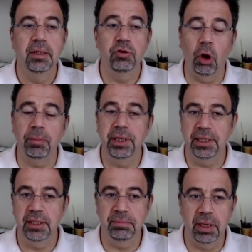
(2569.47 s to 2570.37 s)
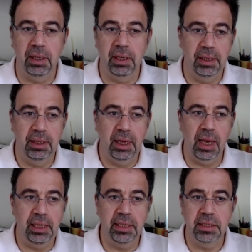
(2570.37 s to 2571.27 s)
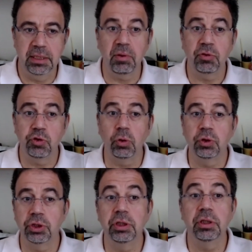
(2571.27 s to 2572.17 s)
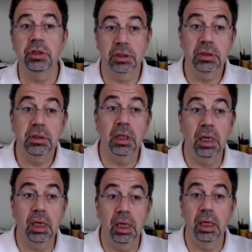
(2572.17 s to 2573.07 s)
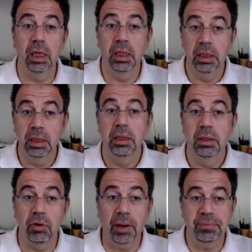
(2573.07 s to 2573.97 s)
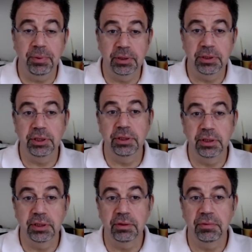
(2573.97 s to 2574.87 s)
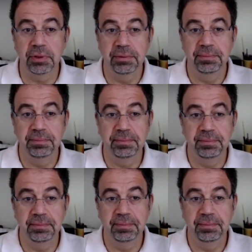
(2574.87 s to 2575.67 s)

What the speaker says: dominated by elites, soldiers, corrupt politicians, and so on.